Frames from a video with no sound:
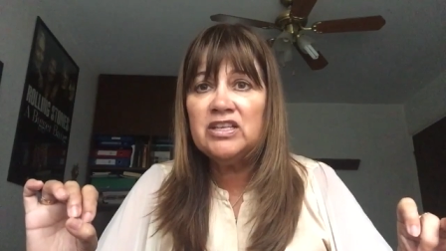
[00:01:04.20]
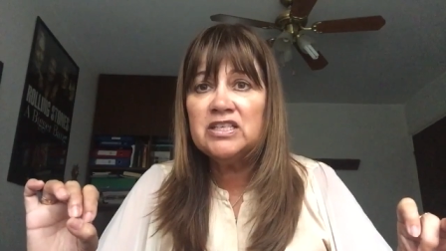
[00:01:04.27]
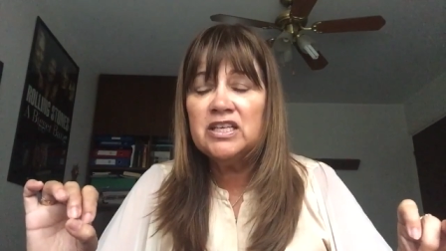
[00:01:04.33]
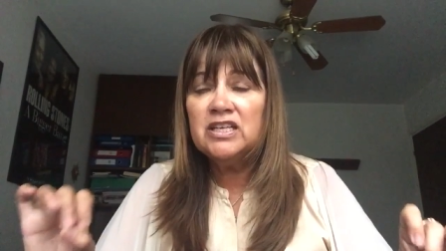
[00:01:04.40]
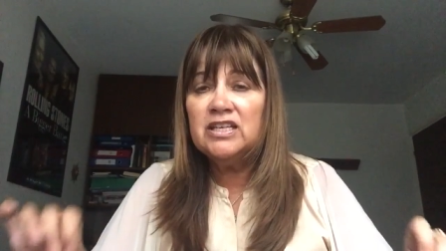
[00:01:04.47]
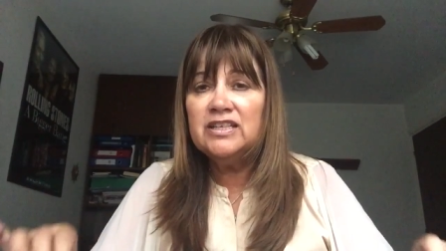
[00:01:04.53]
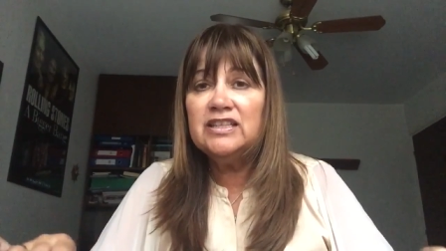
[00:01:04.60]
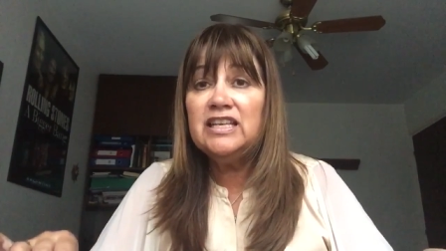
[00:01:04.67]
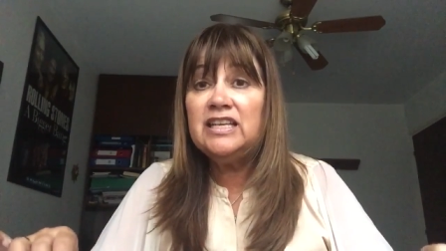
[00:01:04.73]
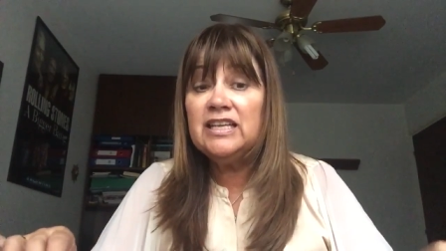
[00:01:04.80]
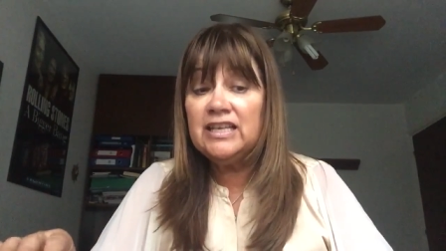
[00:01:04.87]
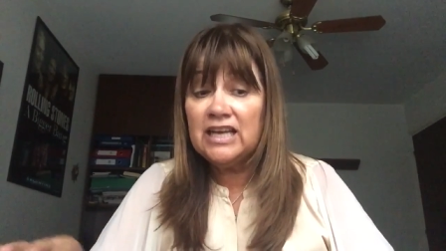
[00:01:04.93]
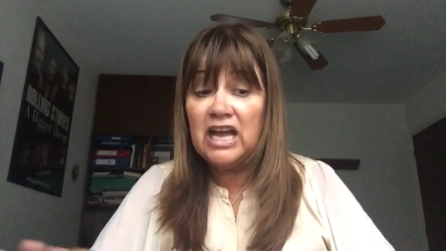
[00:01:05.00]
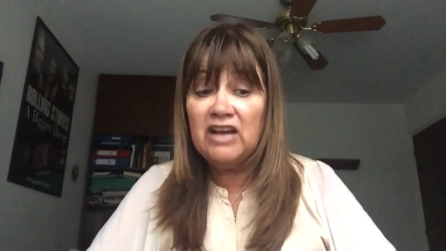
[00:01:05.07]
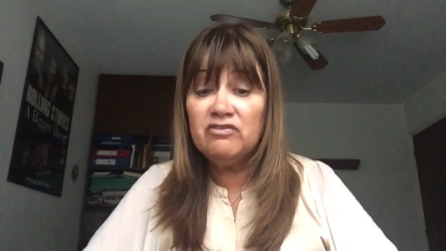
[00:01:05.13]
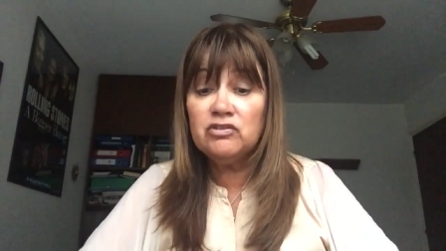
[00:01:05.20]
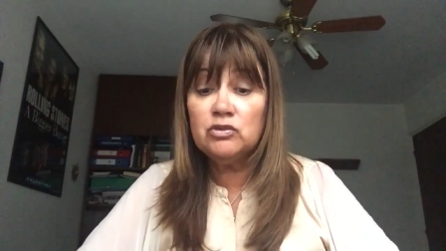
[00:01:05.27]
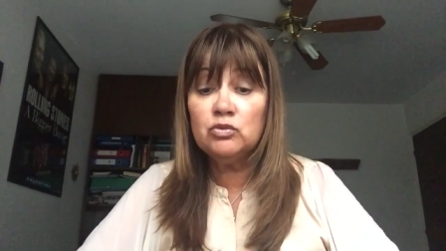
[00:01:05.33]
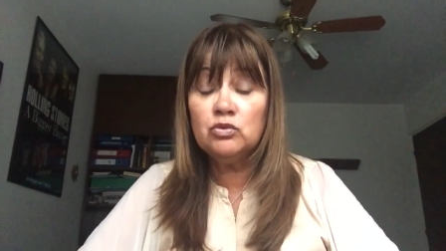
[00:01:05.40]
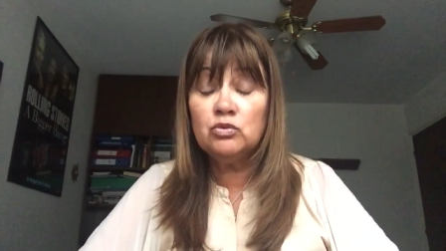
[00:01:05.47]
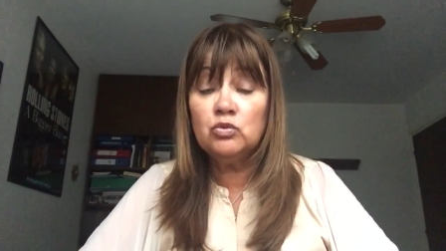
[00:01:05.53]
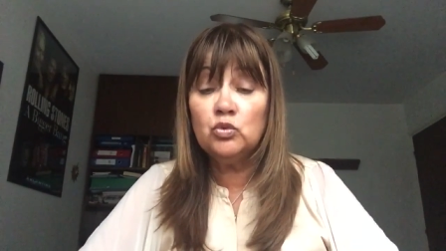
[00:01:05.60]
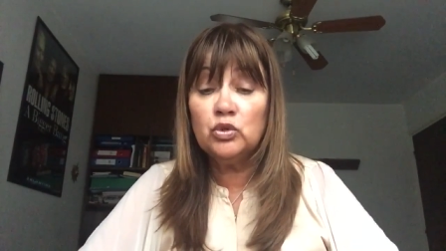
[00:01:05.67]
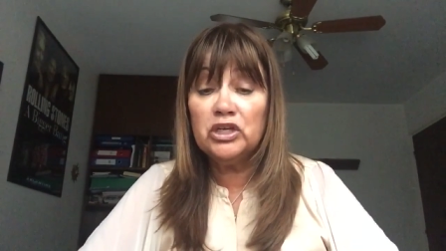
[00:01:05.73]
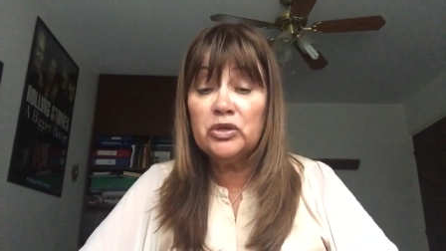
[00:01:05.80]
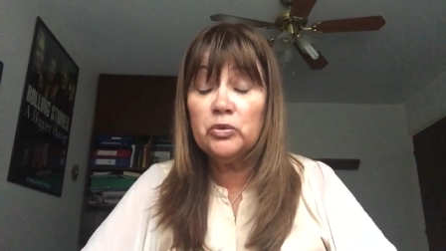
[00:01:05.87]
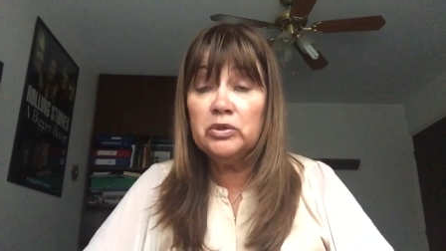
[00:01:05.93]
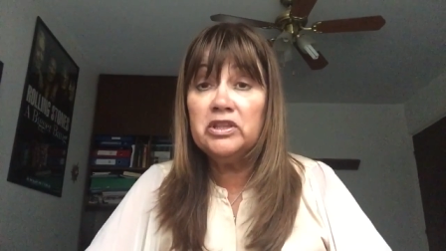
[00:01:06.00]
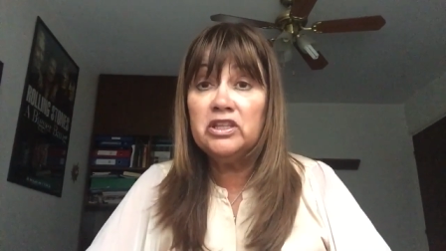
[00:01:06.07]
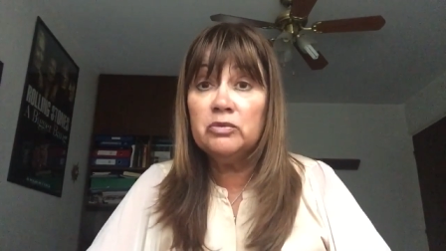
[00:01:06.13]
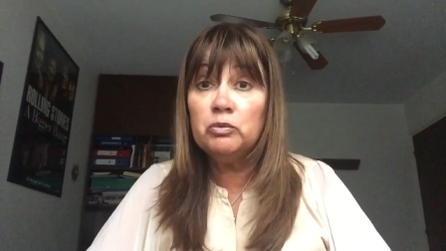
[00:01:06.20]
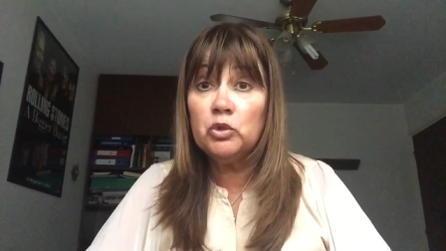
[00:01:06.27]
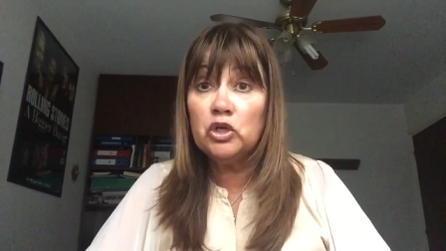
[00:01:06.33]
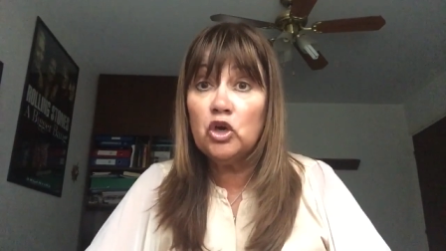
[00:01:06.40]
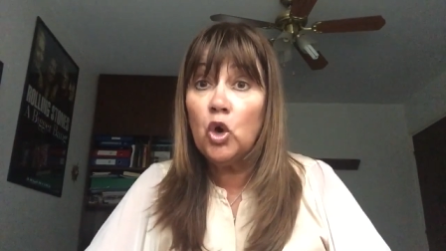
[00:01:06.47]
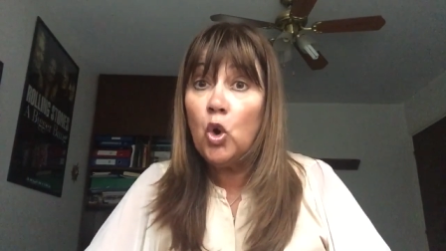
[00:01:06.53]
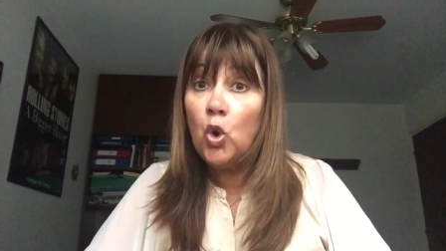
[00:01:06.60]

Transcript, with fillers: it. They have to work with the book